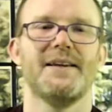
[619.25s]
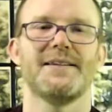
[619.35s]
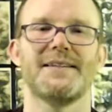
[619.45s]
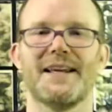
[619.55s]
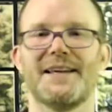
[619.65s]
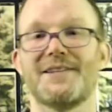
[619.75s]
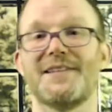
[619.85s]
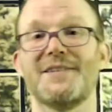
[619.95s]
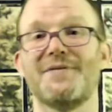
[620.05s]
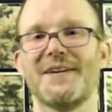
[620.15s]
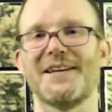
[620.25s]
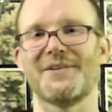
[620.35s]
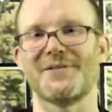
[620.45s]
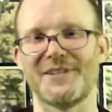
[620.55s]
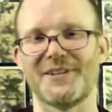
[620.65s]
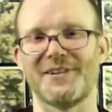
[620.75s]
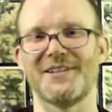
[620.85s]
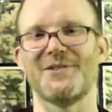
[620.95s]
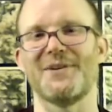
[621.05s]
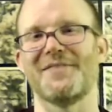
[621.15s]
Second is this video
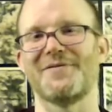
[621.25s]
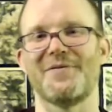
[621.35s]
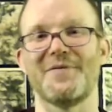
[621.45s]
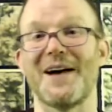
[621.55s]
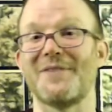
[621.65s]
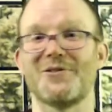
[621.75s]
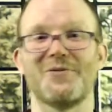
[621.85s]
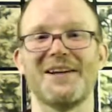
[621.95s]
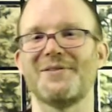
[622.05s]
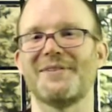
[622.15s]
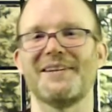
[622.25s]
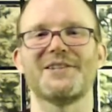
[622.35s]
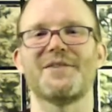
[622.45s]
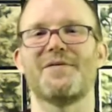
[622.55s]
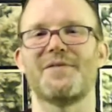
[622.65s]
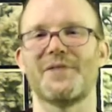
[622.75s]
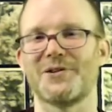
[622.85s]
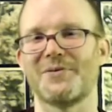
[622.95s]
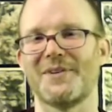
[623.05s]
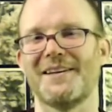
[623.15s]
series. You have found your way to at least the
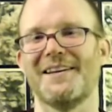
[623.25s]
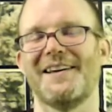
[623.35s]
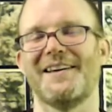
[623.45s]
first one.